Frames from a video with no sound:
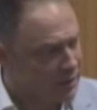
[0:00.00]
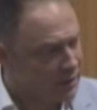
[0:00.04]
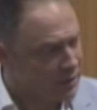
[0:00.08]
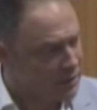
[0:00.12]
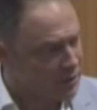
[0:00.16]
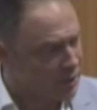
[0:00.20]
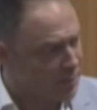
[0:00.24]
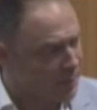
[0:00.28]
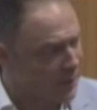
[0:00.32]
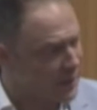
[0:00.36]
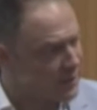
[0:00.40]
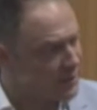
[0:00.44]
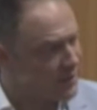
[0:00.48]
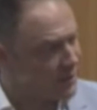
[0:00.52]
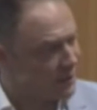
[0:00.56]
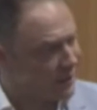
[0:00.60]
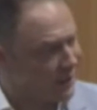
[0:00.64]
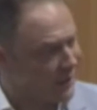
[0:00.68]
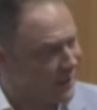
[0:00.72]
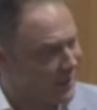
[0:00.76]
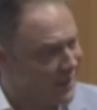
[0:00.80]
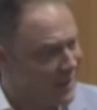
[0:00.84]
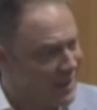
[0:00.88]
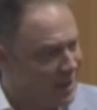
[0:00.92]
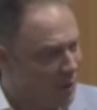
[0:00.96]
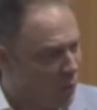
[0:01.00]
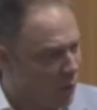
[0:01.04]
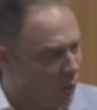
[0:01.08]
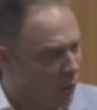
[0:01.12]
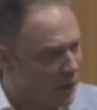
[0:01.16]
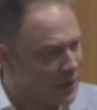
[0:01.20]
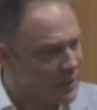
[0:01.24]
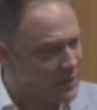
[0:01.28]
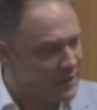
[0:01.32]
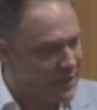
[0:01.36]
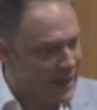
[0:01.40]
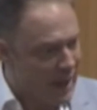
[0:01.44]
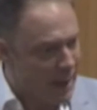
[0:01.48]
So basically,
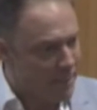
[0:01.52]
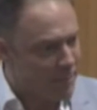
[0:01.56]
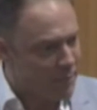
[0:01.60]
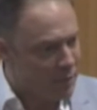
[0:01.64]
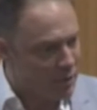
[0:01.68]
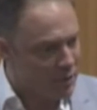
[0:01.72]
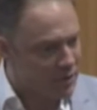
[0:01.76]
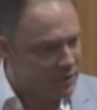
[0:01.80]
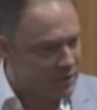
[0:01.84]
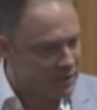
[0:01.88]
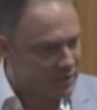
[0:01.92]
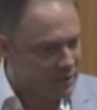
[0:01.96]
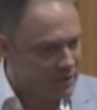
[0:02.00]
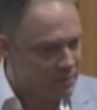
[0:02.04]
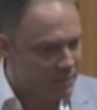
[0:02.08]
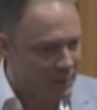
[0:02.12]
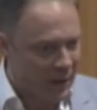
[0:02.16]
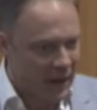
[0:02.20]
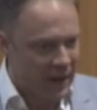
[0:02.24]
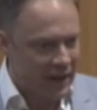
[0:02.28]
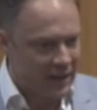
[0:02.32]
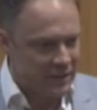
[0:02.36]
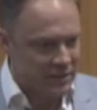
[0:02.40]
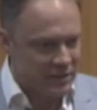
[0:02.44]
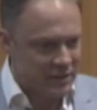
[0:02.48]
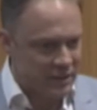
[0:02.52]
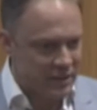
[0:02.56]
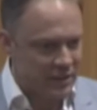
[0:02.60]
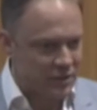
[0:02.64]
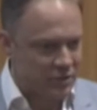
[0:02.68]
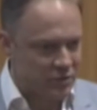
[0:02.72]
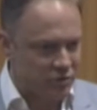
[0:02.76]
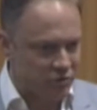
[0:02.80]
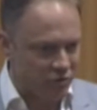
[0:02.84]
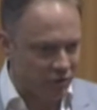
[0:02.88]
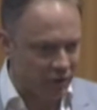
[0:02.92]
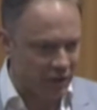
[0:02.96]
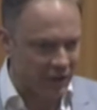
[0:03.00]
what is that person's past
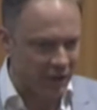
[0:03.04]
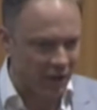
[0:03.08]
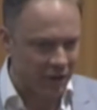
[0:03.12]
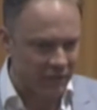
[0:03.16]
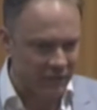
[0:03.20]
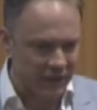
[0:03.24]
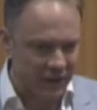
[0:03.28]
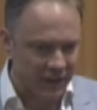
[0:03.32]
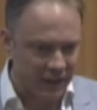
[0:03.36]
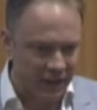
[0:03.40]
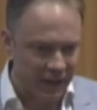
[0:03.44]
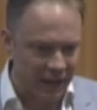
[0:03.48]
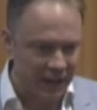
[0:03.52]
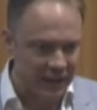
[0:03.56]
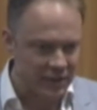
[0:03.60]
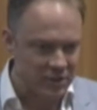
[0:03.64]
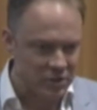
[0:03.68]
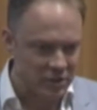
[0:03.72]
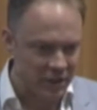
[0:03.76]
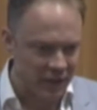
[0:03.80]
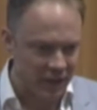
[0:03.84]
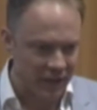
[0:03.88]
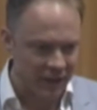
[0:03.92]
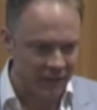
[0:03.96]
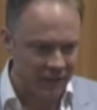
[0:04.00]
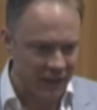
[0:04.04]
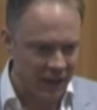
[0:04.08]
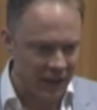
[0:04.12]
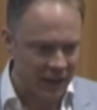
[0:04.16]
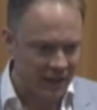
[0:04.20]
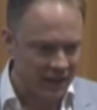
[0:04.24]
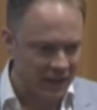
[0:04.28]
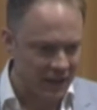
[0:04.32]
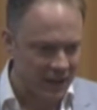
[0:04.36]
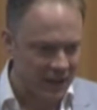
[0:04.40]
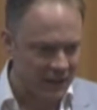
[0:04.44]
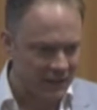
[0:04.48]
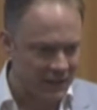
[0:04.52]
history of engaging in that
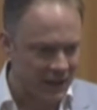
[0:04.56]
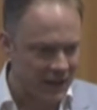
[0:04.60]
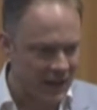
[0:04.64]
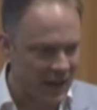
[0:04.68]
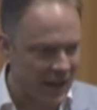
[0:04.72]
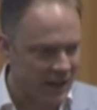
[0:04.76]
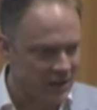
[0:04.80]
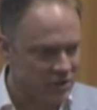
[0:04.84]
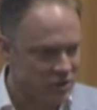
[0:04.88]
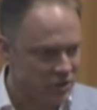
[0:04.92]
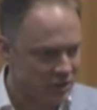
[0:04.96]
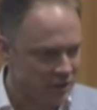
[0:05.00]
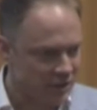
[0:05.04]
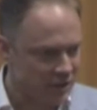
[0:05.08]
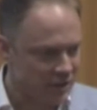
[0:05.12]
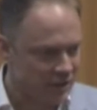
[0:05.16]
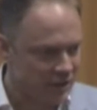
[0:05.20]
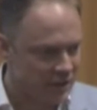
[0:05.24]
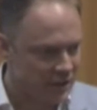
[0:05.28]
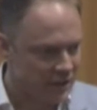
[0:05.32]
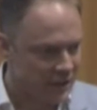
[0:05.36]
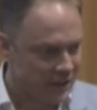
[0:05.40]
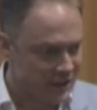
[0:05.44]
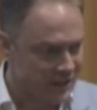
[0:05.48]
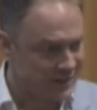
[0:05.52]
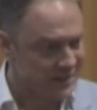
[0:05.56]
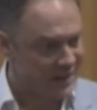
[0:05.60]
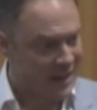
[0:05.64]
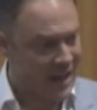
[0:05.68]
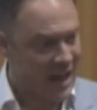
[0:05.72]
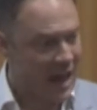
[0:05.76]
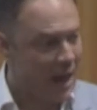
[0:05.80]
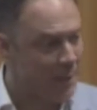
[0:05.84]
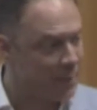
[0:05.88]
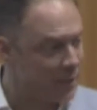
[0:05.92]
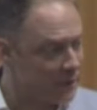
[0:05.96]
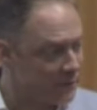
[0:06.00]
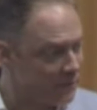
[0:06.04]
action? Is it a
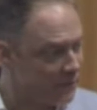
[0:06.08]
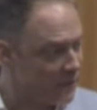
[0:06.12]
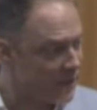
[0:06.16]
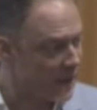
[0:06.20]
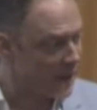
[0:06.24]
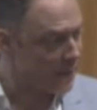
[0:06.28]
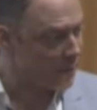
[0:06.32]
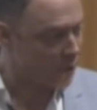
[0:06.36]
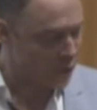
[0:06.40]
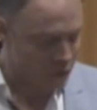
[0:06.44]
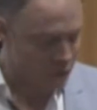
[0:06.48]
habit for them